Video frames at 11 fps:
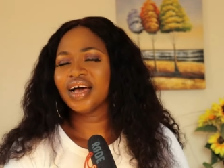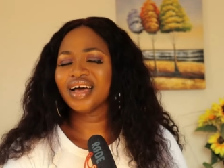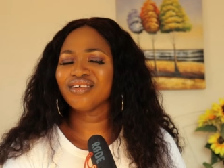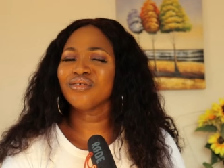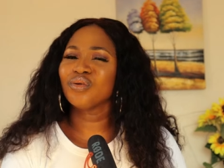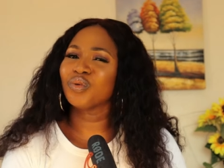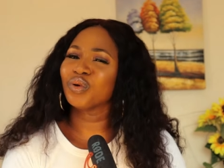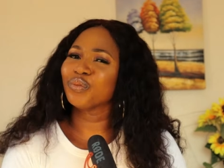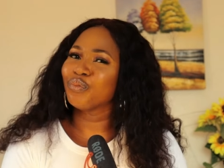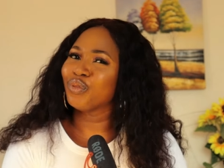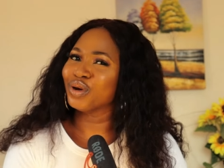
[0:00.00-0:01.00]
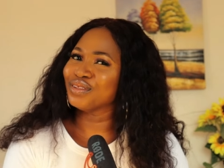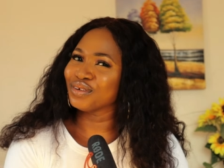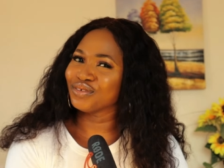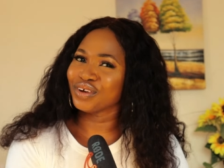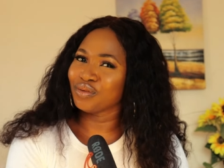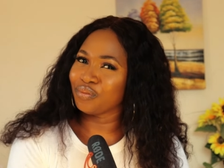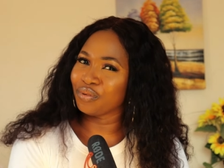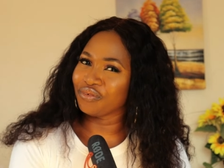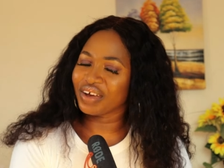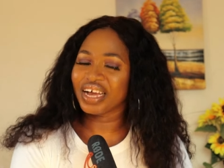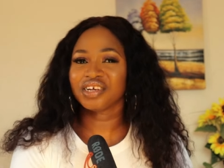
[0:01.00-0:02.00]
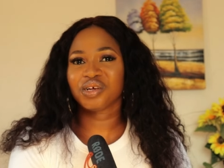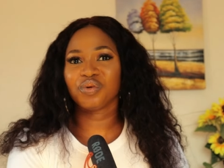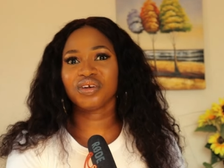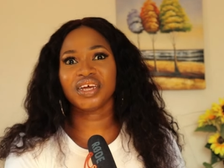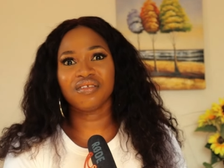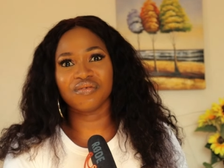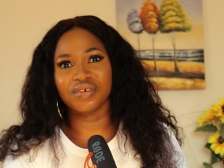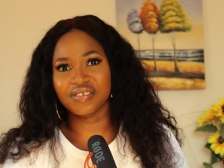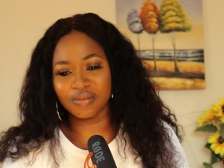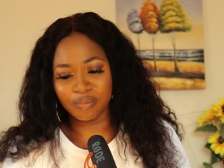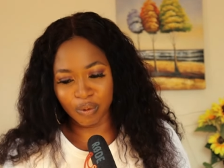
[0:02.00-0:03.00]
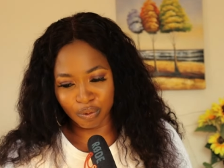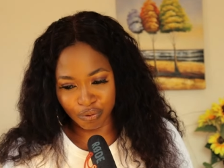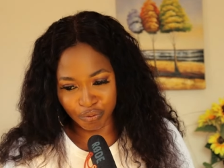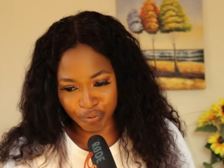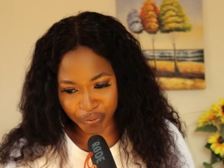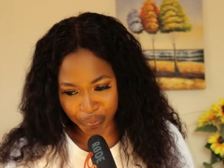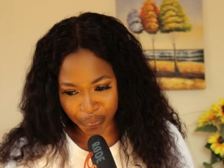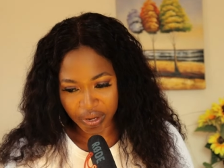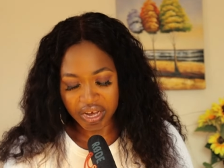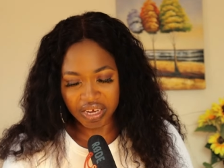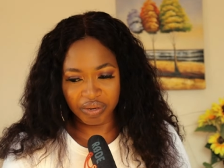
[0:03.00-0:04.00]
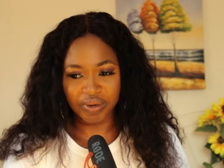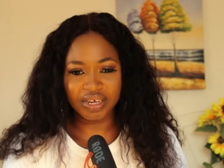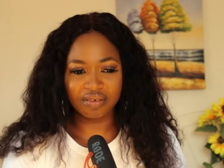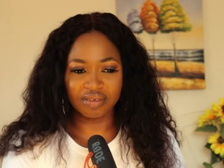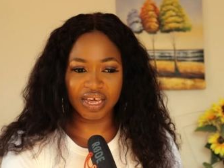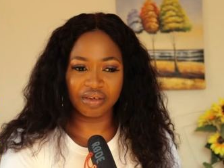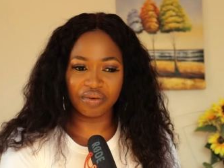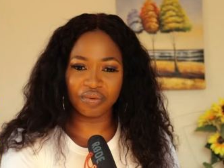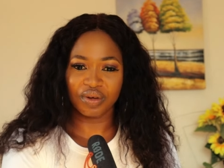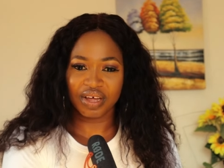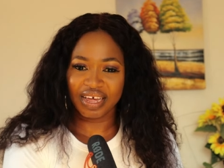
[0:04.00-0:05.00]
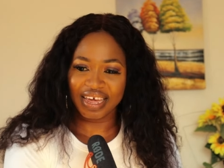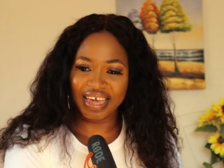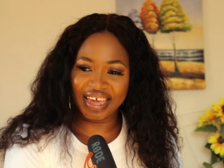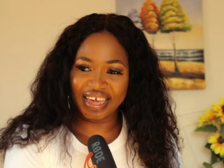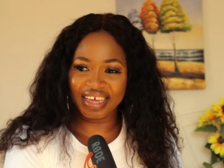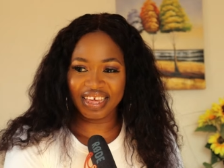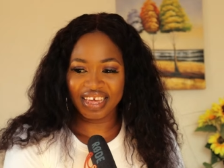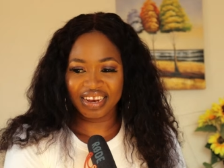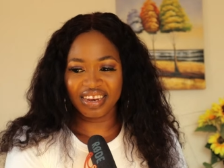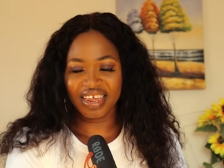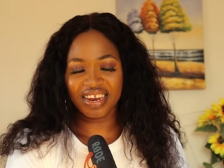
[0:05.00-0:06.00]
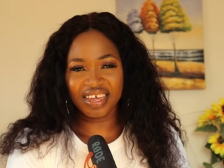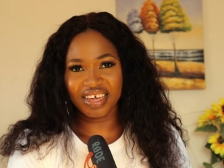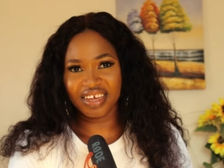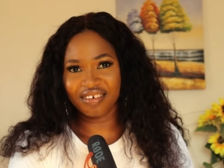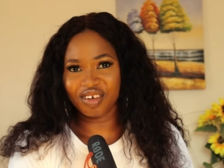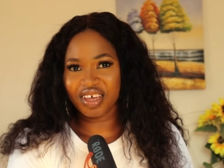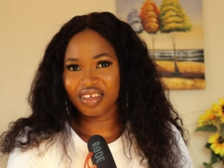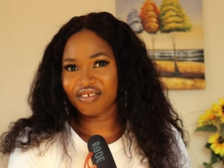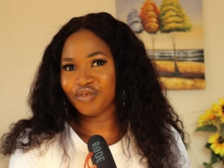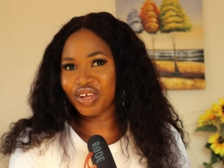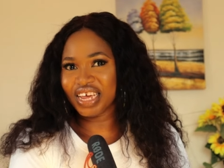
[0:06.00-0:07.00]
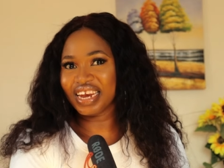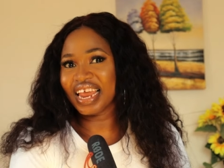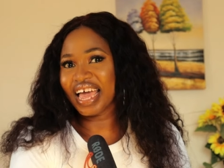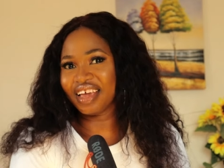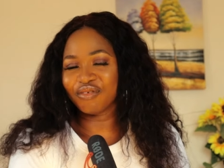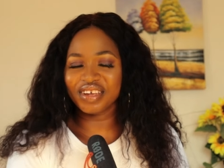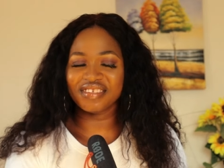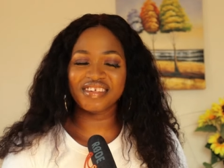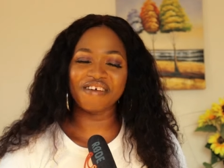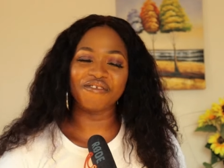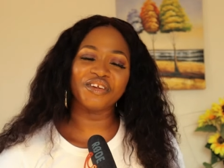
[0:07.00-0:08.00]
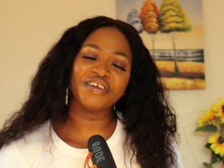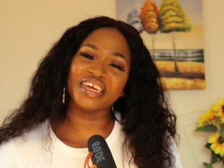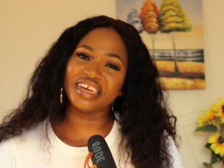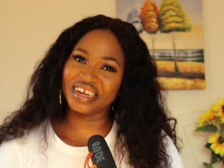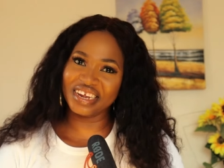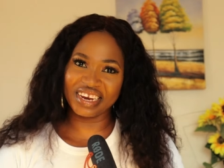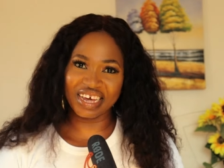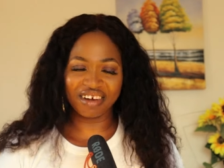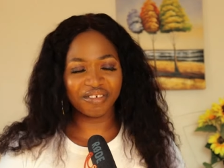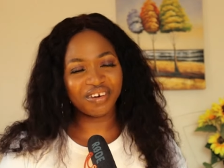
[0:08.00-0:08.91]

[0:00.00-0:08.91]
I don't know what point you're trying to prove. And she wanted to respond to you. She wanted to tell you, eh, then they, we they lie. We said, we not agree now.